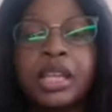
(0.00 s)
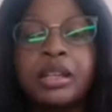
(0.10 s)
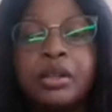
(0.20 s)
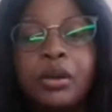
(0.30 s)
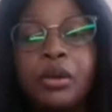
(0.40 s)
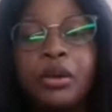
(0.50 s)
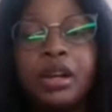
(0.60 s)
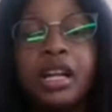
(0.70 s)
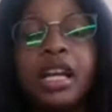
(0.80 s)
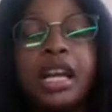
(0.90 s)

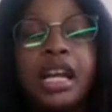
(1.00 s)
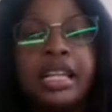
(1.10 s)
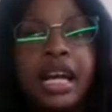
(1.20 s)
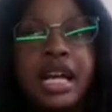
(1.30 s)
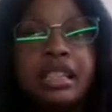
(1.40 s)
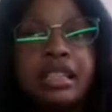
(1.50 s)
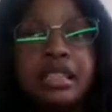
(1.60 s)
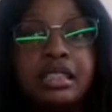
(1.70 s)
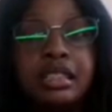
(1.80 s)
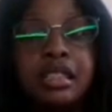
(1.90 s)
your and
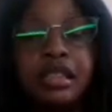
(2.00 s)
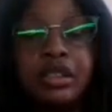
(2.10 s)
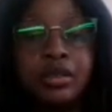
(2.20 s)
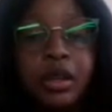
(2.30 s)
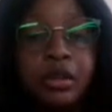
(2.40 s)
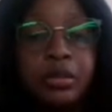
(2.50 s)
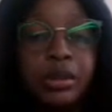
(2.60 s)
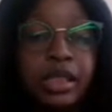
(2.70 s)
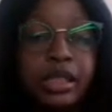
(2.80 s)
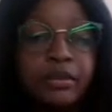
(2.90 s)
others'
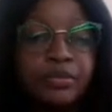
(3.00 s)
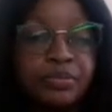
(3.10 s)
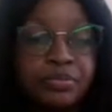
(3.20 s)
well-being.